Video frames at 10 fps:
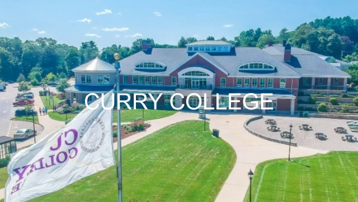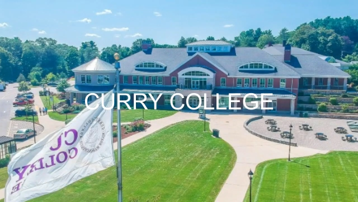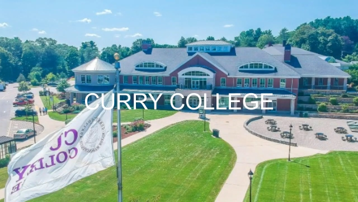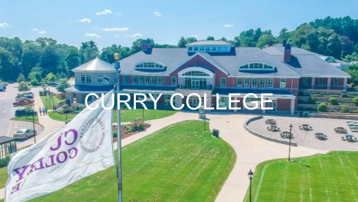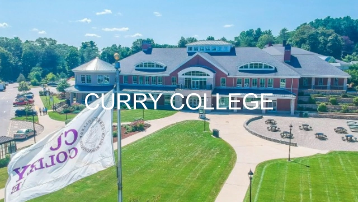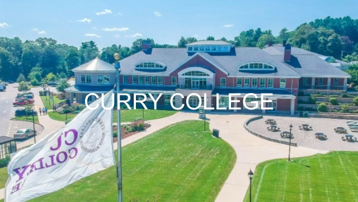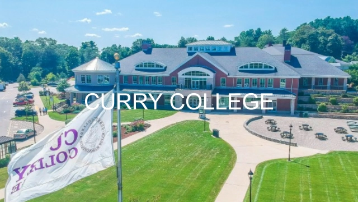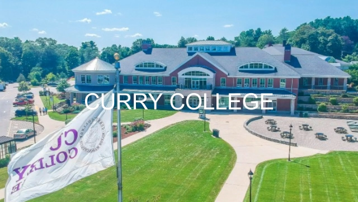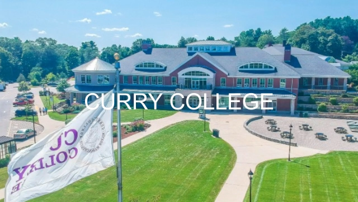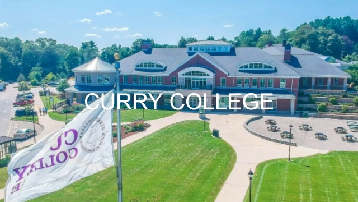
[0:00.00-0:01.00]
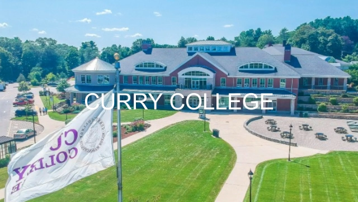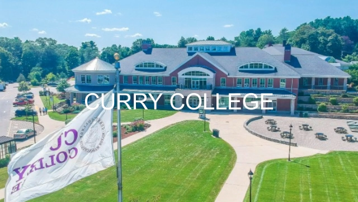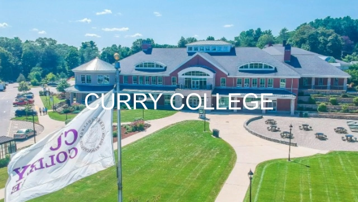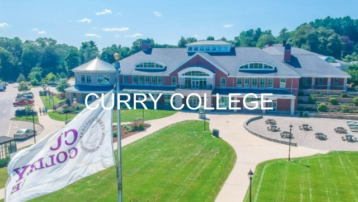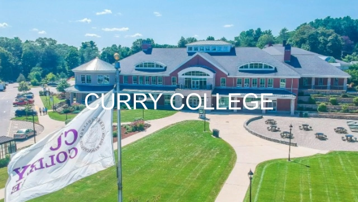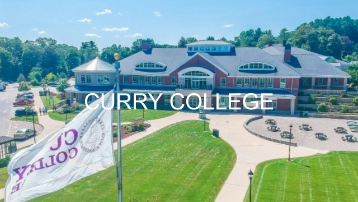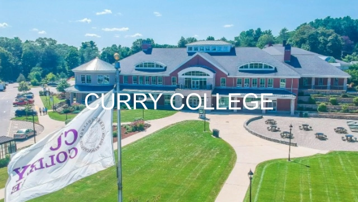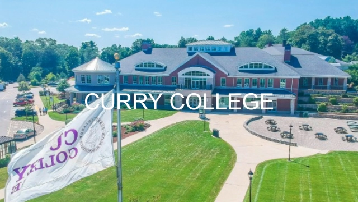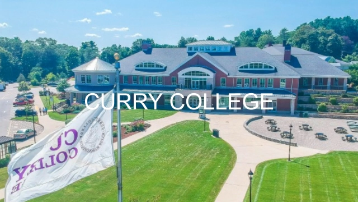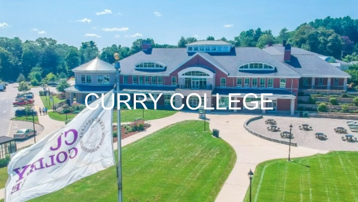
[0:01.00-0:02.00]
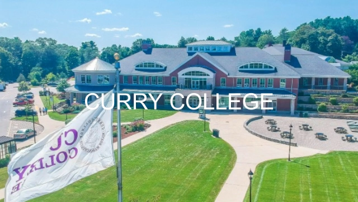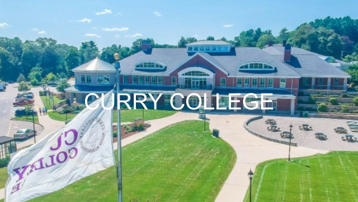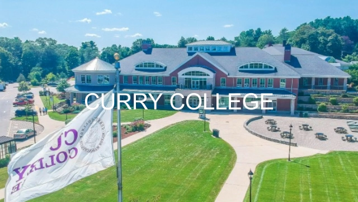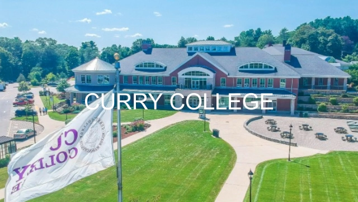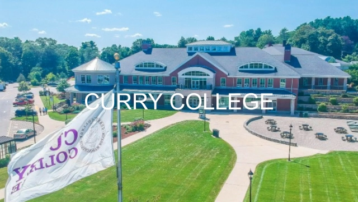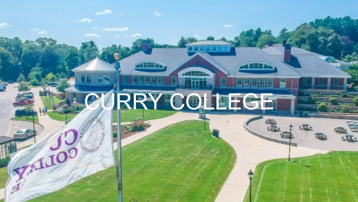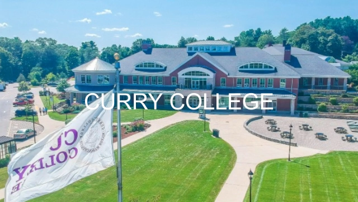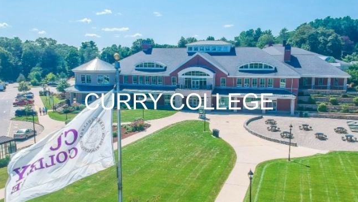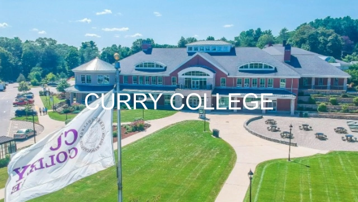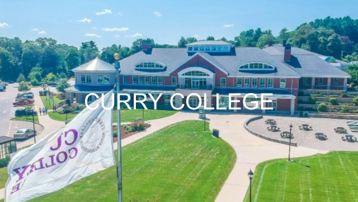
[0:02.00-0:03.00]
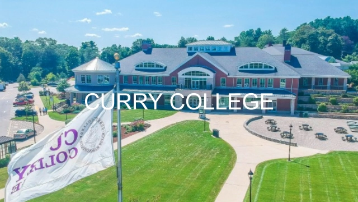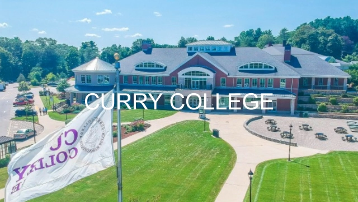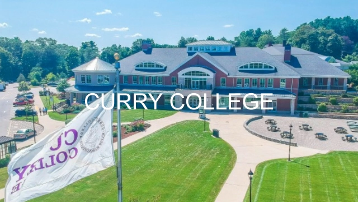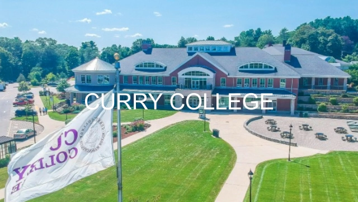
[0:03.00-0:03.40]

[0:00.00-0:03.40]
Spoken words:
[unreadable: no face in view]